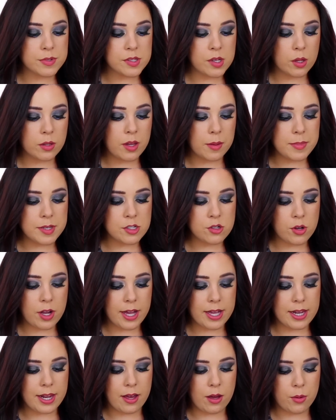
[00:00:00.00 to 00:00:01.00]
So let me
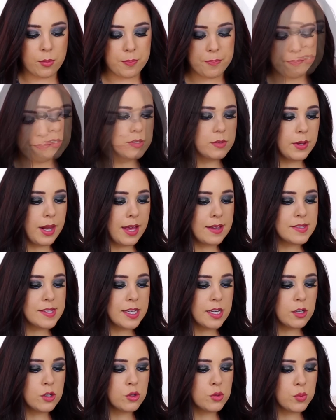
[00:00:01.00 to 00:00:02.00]
try it out. So it has
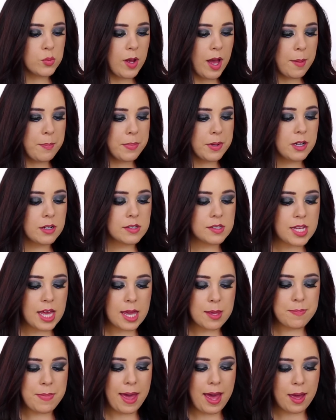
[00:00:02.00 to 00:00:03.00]
like a dropper
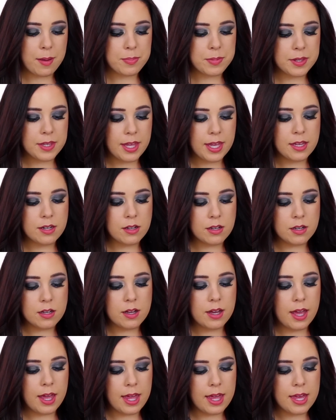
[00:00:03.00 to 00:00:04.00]
type applicator
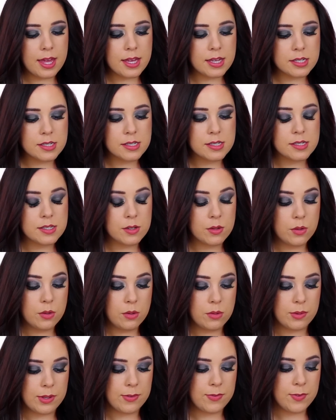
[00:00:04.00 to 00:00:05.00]
and
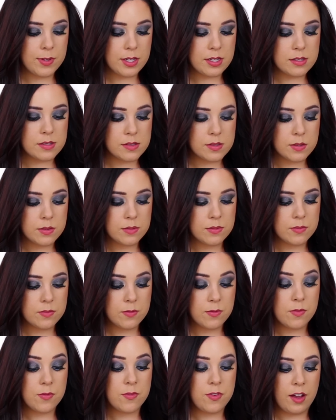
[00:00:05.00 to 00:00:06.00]
ooh, it feels
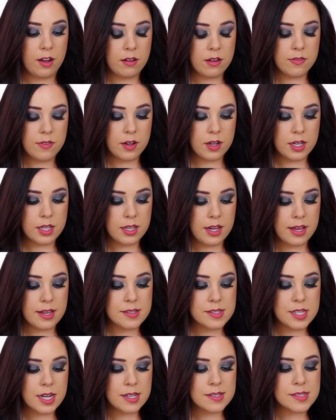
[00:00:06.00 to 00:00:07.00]
very, very
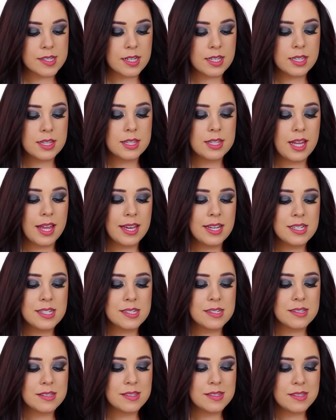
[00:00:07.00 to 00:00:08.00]
nice. It has like a light,
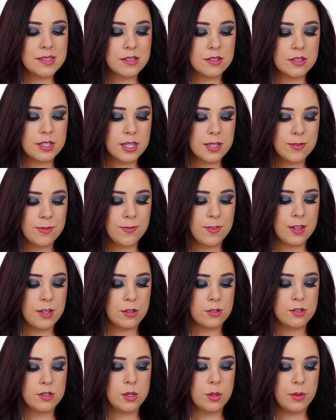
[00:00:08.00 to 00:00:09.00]
silky
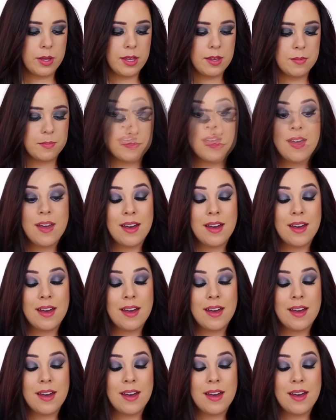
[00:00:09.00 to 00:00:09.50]
feel to it.